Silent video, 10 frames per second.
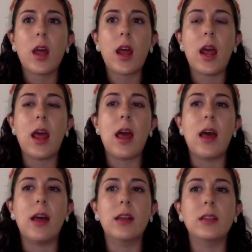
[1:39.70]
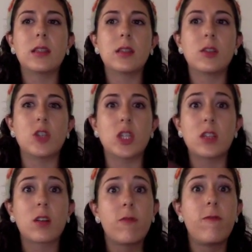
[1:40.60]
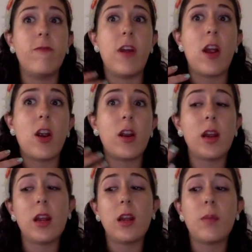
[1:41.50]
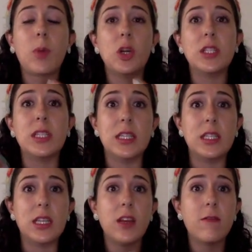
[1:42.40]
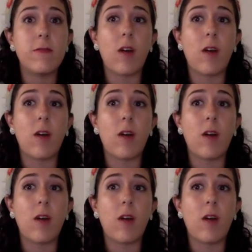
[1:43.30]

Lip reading: and just very persistent,